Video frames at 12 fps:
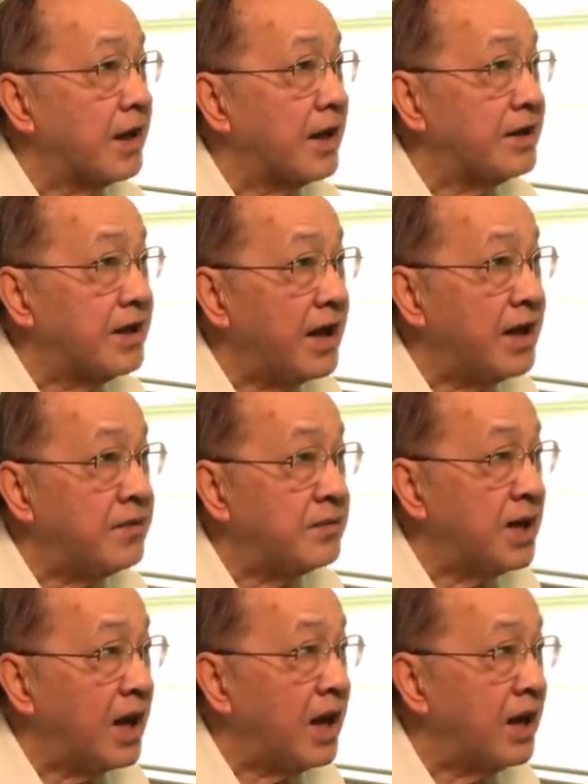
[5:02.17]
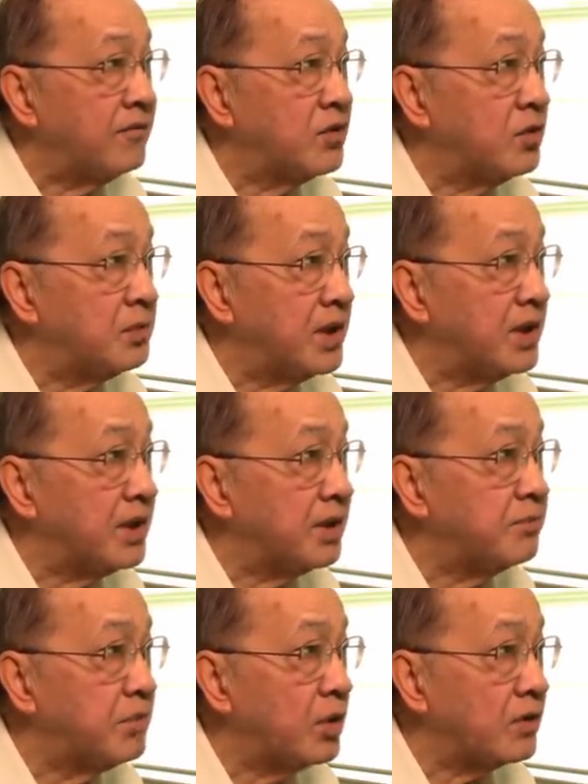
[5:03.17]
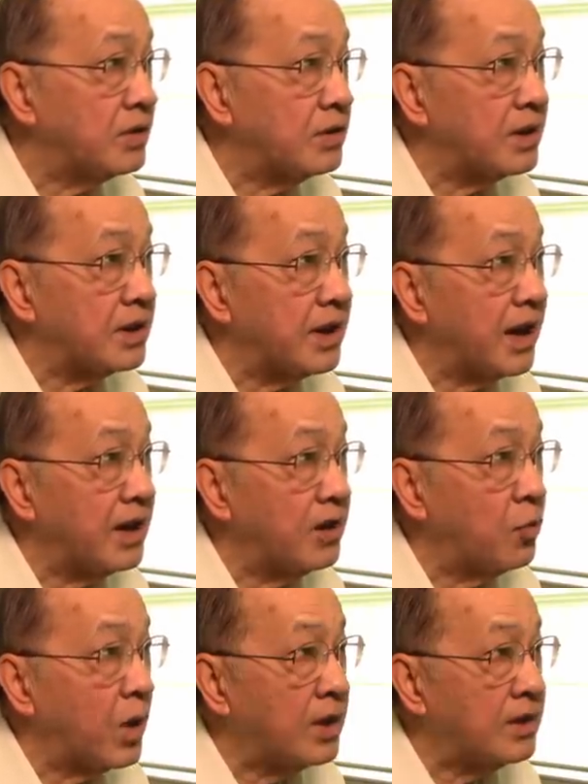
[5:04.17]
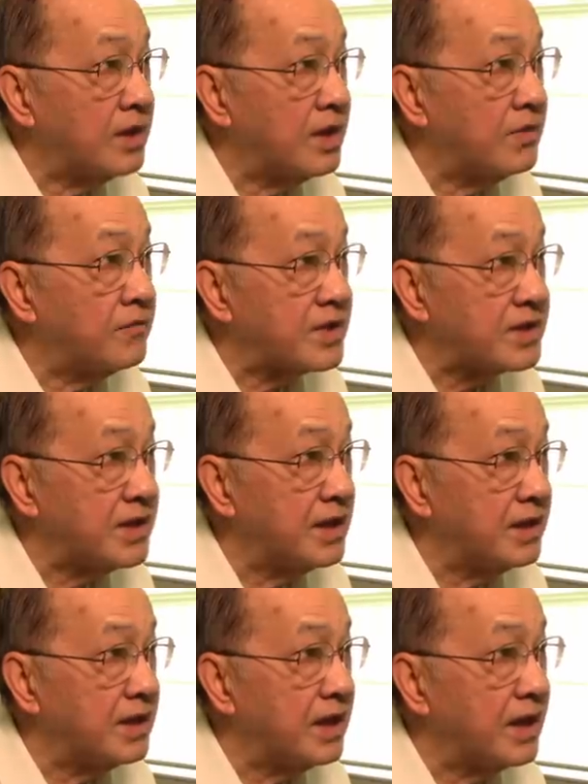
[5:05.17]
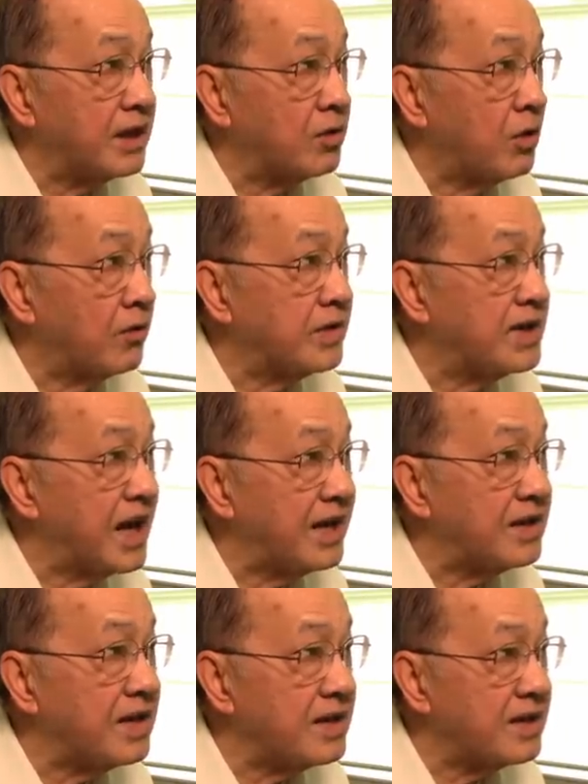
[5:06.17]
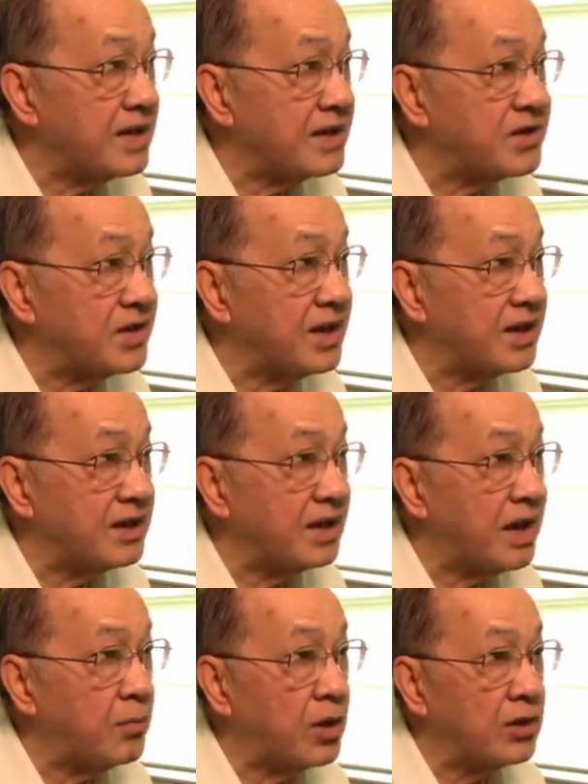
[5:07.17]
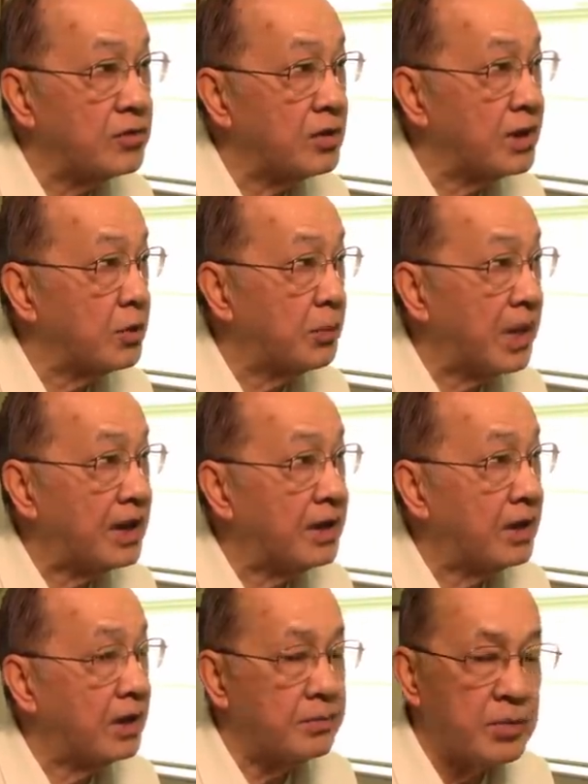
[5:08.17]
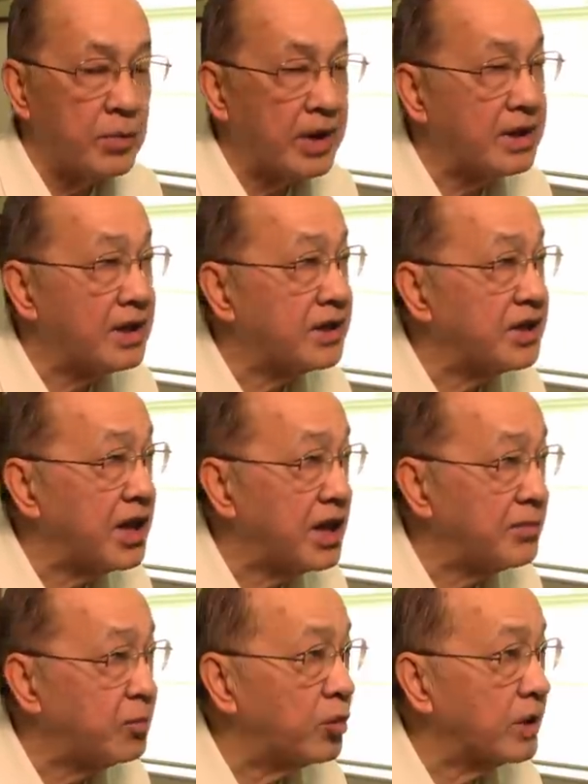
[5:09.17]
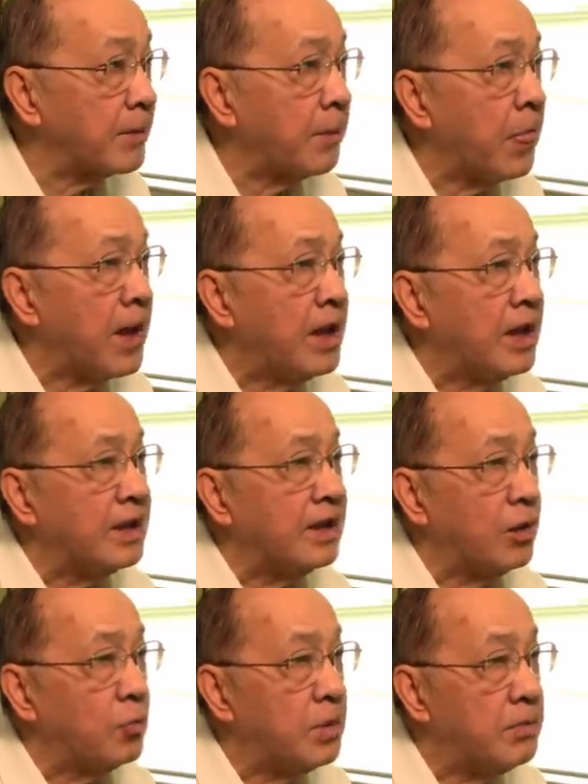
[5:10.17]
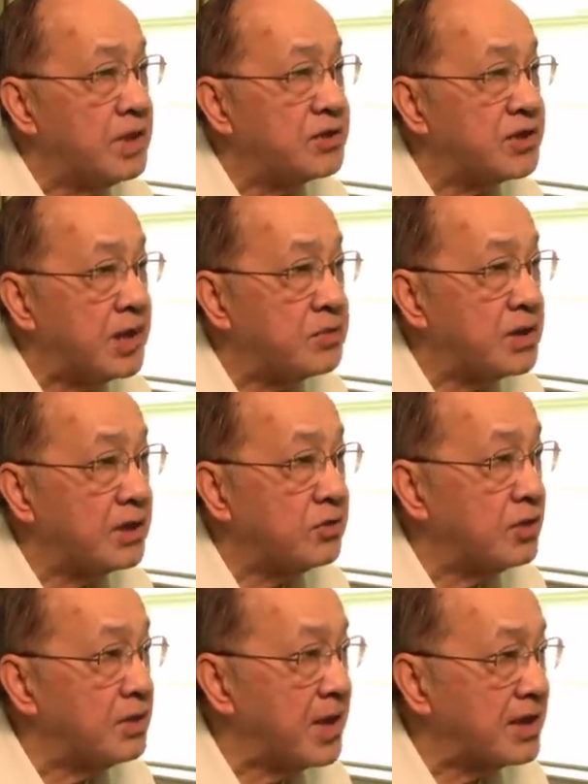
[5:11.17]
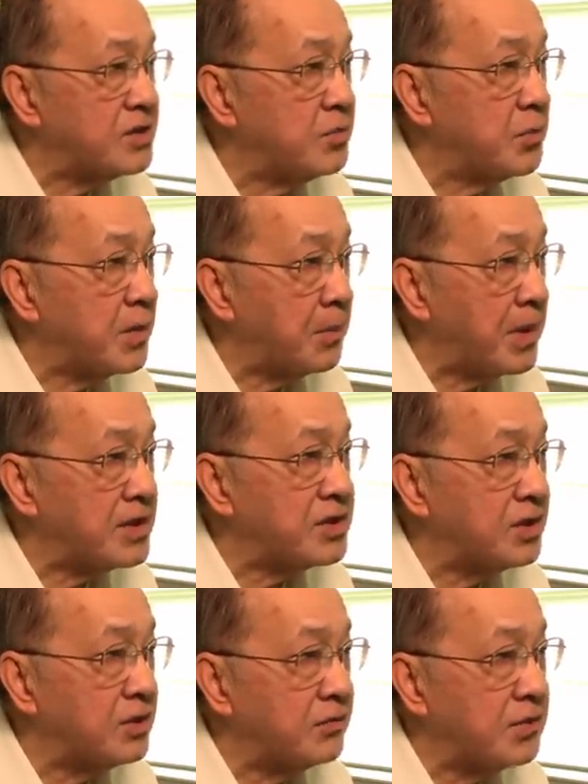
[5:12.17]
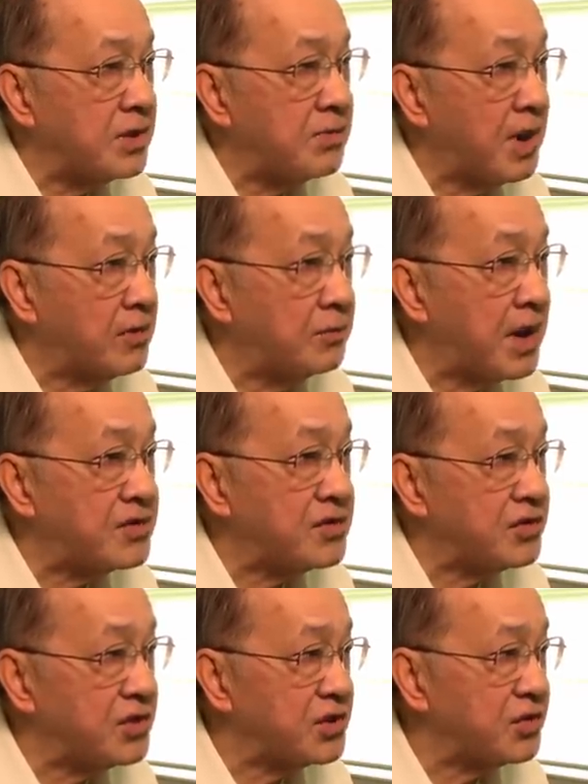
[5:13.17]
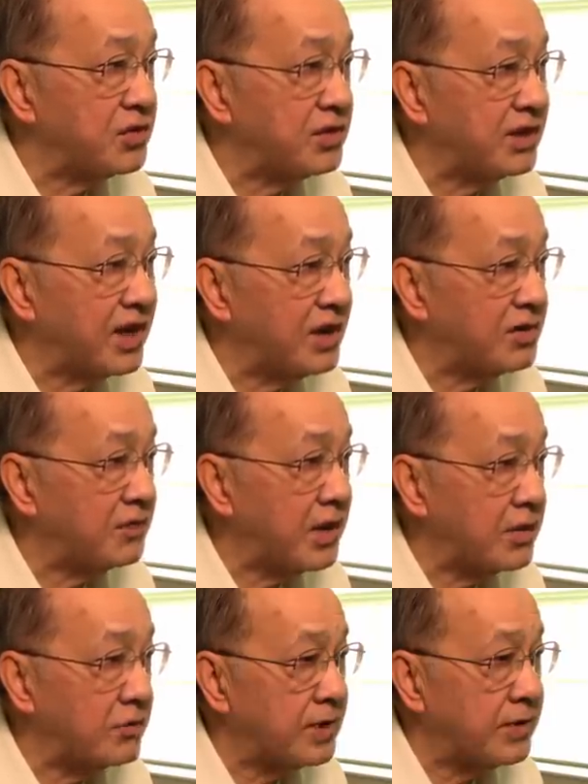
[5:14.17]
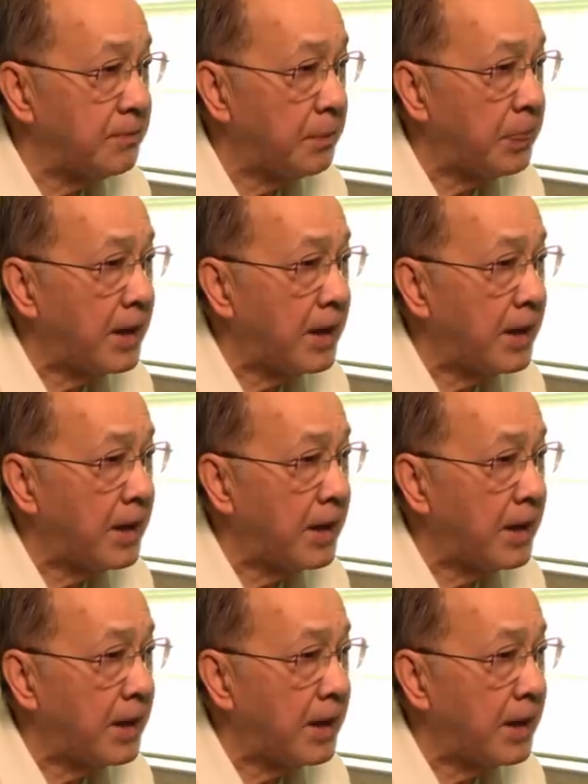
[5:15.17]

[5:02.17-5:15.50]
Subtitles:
and they have to be booked a quarantine facility and COVID-19 testing at a laboratory operating at the airport. They will be subject to the maximum capacity of inbound passengers on their date of entry.